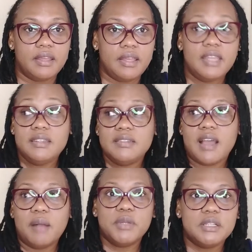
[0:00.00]
it is
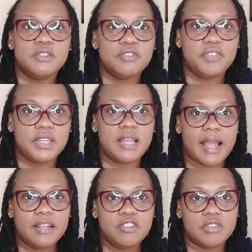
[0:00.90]
normal to feel
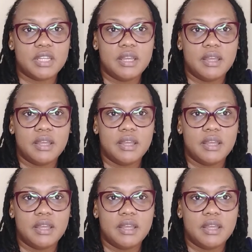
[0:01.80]
angry.